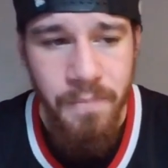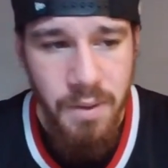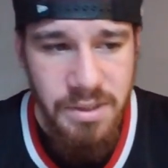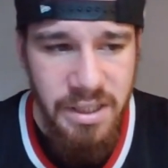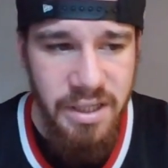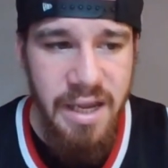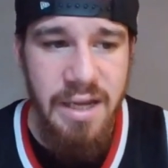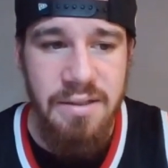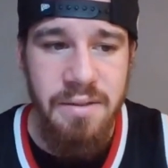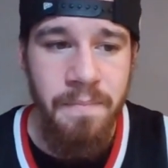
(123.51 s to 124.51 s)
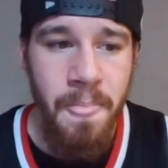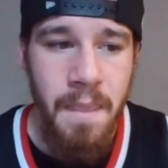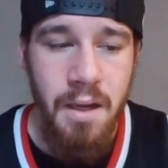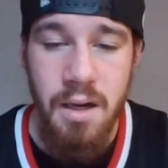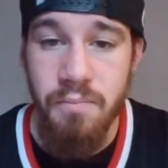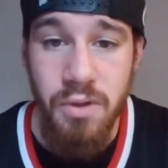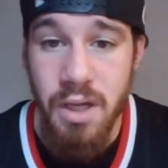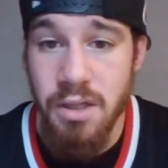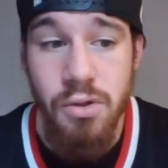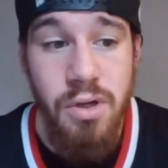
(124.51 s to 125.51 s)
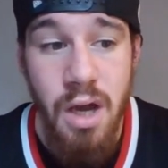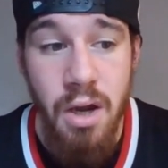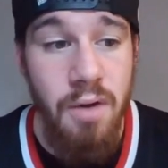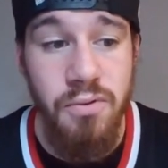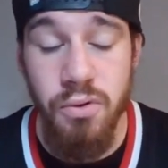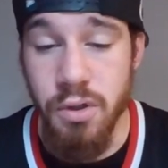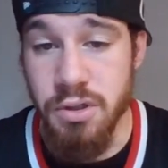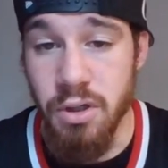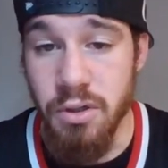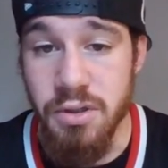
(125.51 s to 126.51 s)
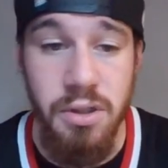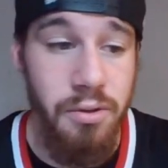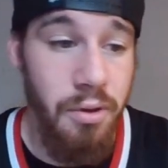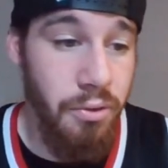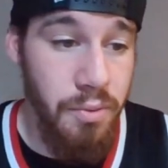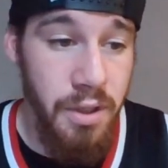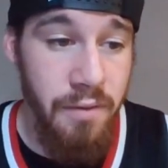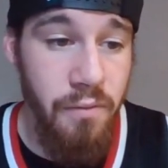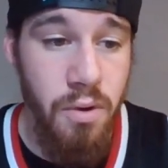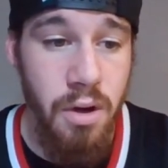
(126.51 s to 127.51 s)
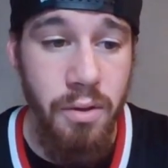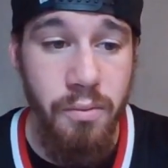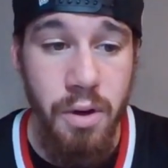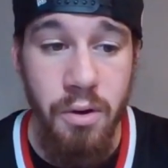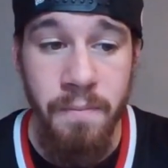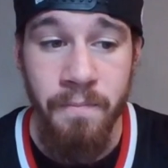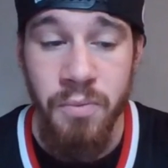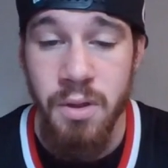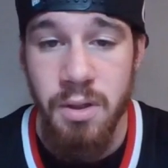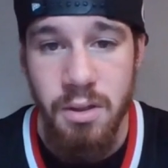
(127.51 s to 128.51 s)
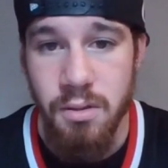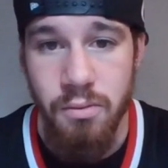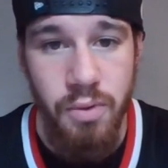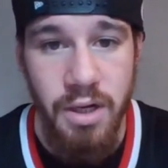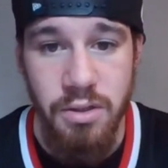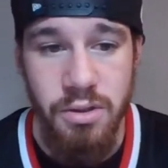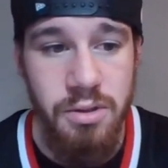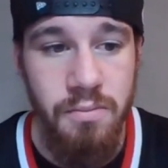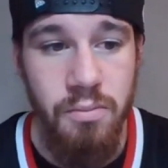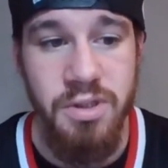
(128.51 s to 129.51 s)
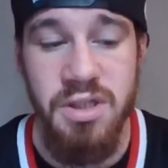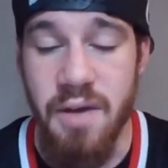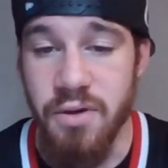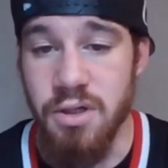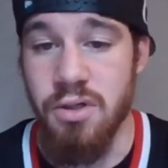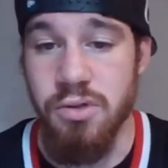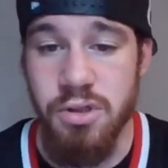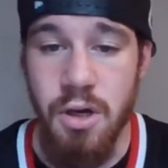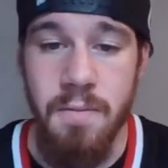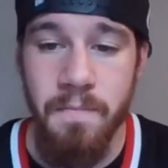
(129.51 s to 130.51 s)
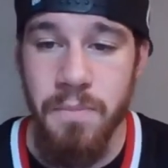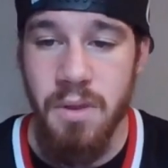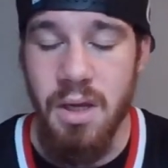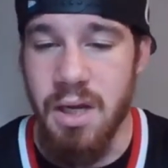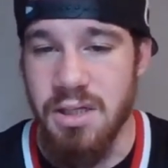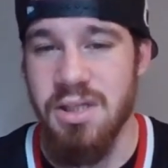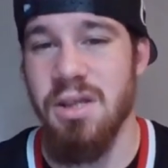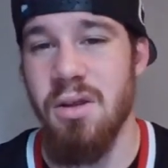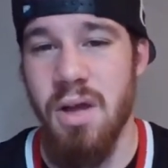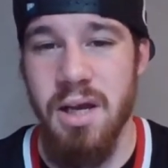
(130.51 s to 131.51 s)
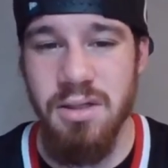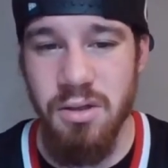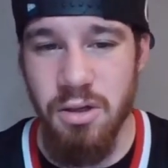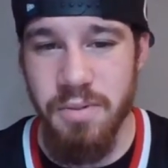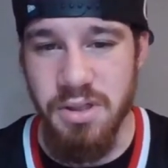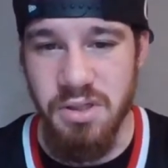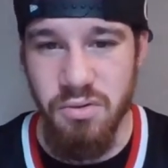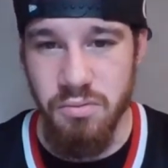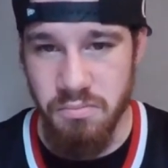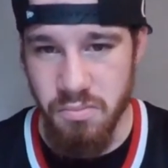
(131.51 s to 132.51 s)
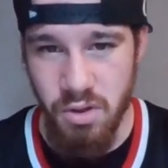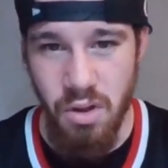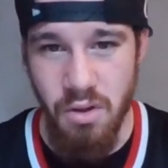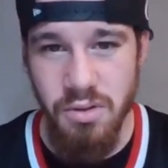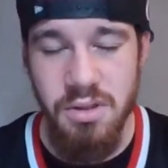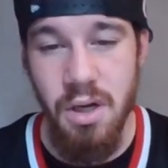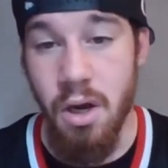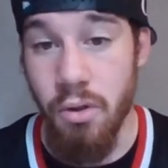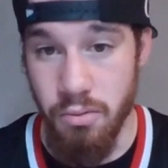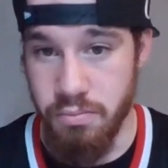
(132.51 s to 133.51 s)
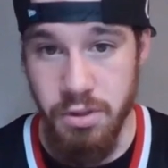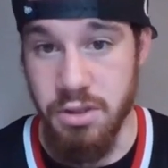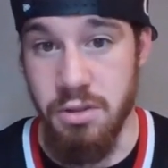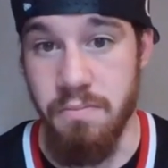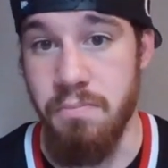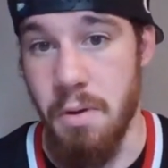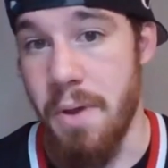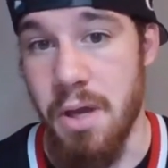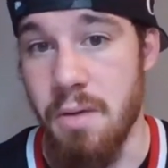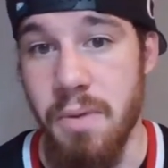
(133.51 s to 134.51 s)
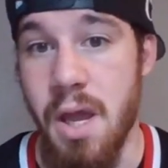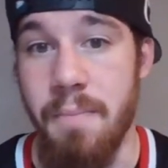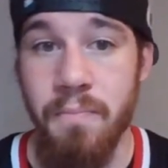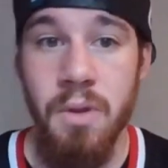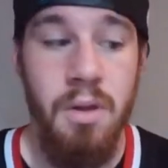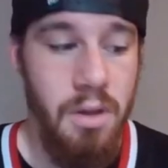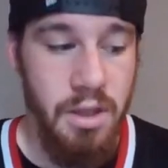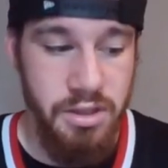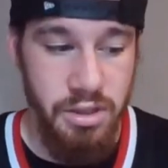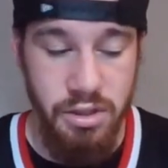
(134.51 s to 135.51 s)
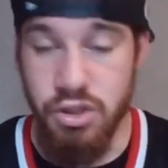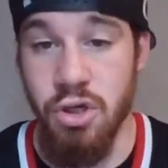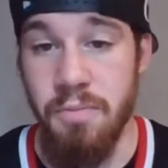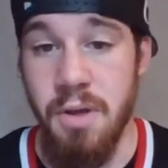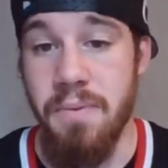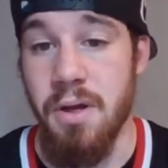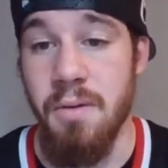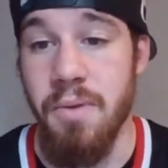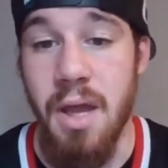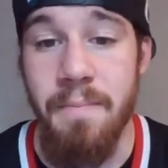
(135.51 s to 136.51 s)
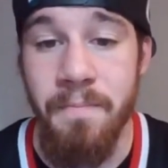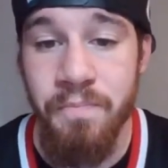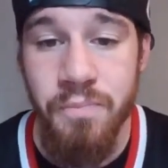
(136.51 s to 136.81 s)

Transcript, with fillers: I'm taking the Canes. Um, Canes are not off to a good start this year. They're three and four on the road. Rangers seven and two start. I think the line's a little bit too close. Although this is a pick'em game, this it should be a pick'em game.